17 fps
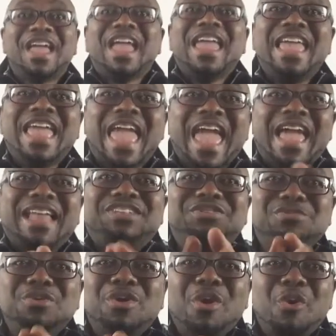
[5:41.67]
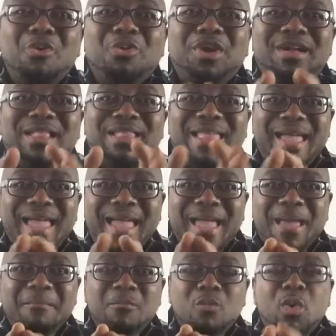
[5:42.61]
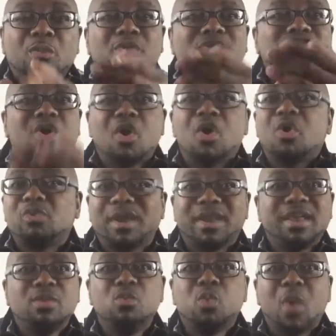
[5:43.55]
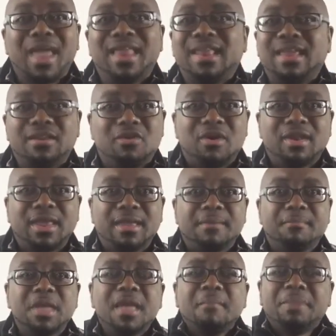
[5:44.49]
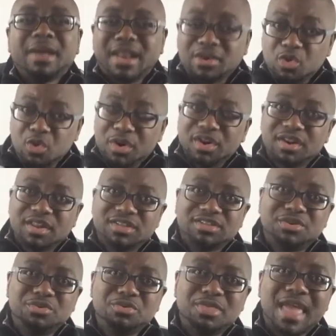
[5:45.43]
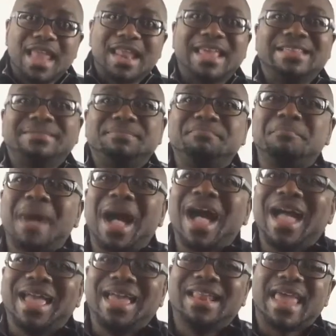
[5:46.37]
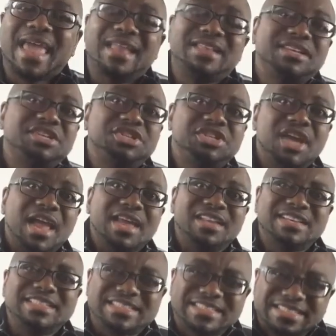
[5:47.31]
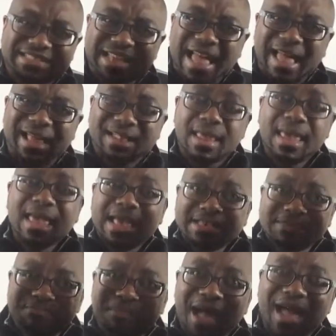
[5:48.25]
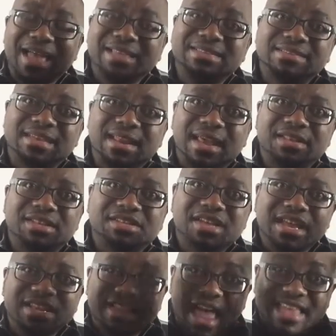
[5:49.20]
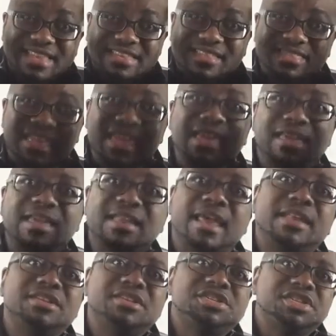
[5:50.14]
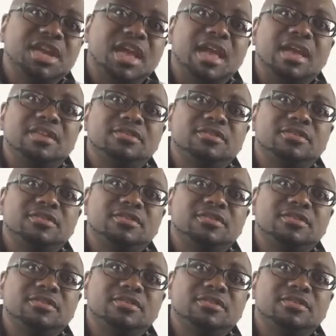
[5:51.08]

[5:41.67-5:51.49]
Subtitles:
He had to go claim what was already waiting on him, but in order to do that, his mind had to change. His mindset had to change. His thinking had to change.